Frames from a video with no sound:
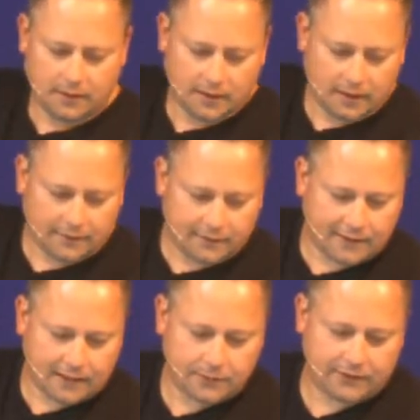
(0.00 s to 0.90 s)
That's
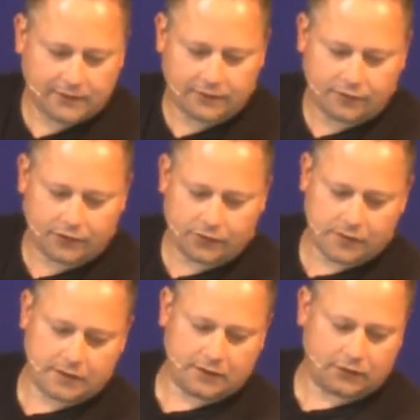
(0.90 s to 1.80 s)
exactly what he says in 1
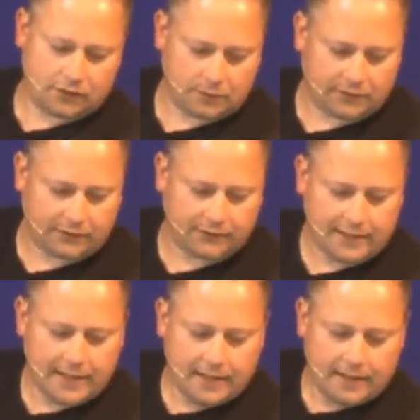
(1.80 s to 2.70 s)
Corinthians 2. He says,
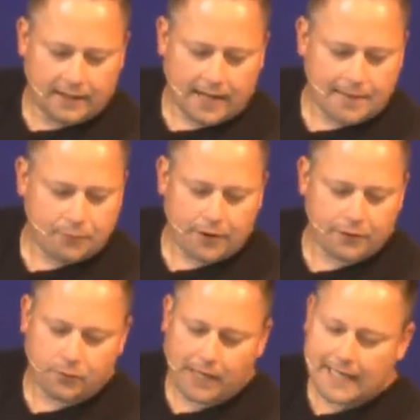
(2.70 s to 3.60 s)
I, brethren,
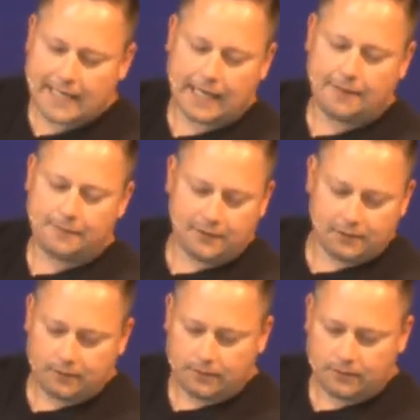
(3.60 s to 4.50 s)
when I came to
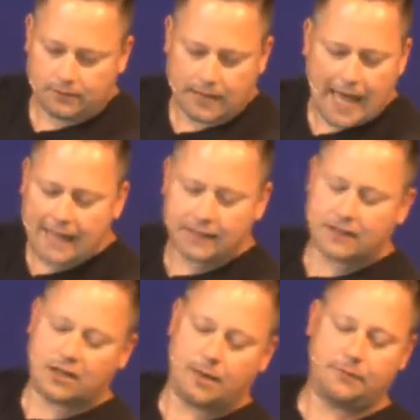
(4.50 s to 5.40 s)
you, I didn't
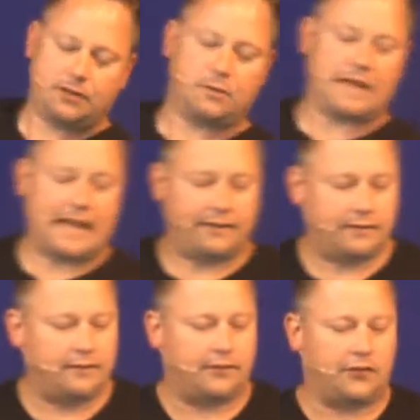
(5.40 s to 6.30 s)
come to you with
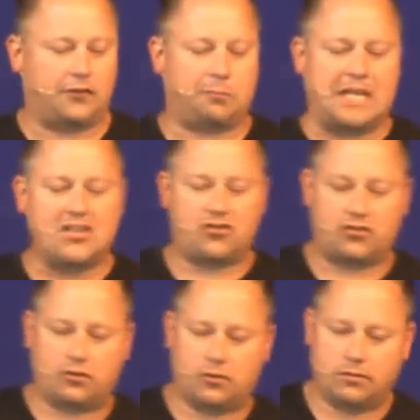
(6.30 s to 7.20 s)
excellence of
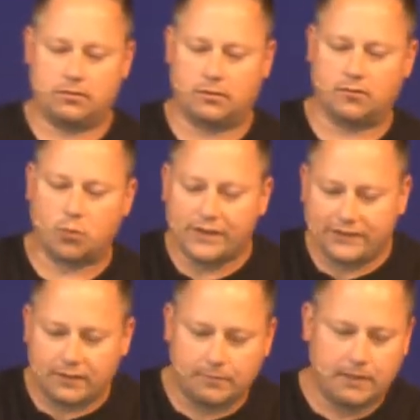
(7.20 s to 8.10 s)
speech or
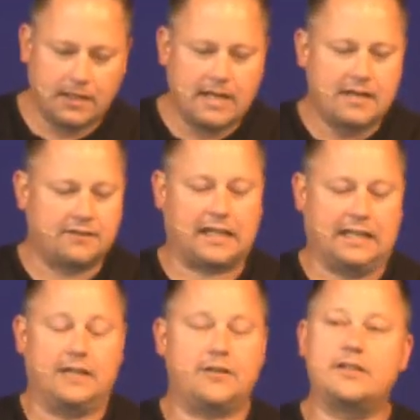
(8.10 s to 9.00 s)
wisdom,
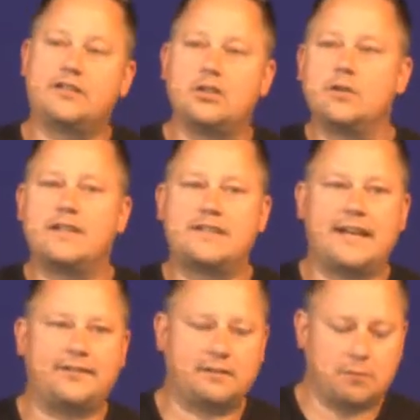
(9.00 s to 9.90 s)
declaring to you the
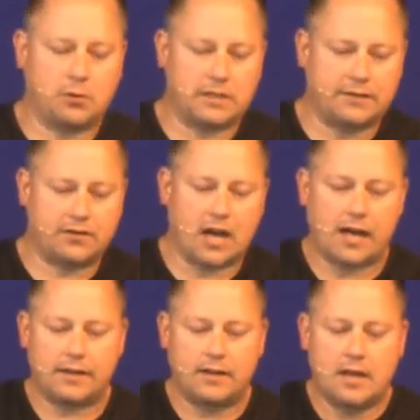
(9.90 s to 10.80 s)
testimony of
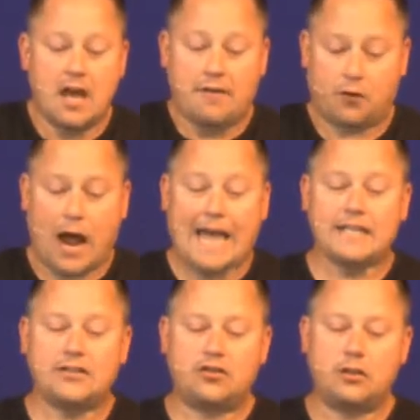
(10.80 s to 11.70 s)
God. For I
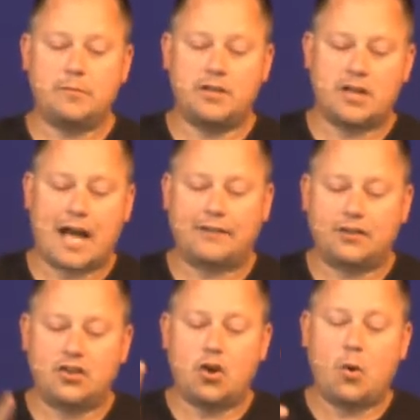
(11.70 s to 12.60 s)
determined not to
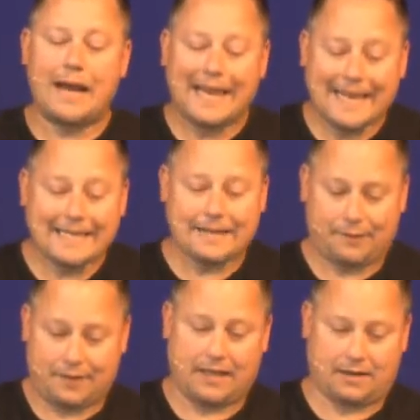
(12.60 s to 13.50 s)
know
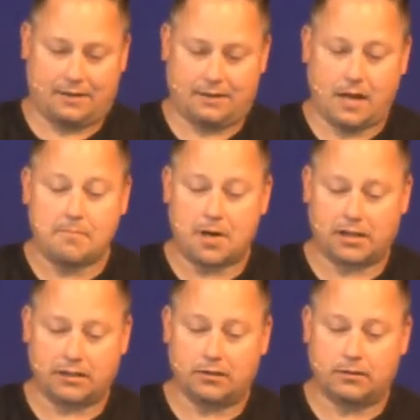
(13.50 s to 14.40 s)
anything among
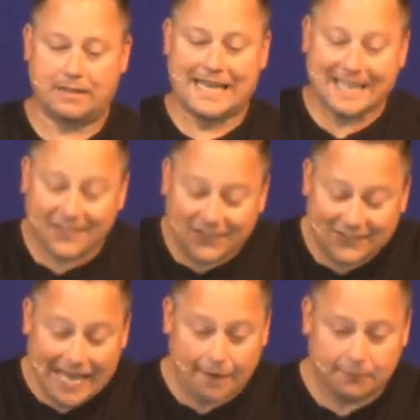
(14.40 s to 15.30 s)
you
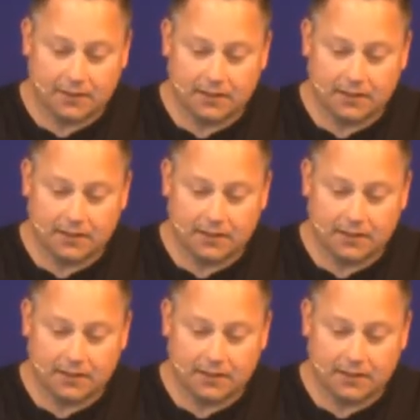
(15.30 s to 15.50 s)
except